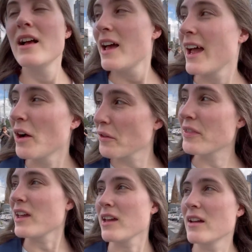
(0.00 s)

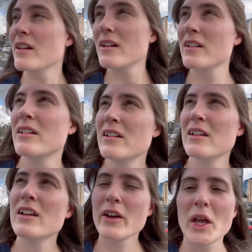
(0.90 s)
healthy
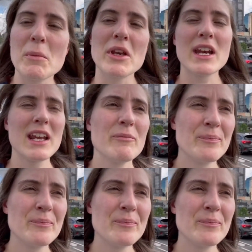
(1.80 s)
community.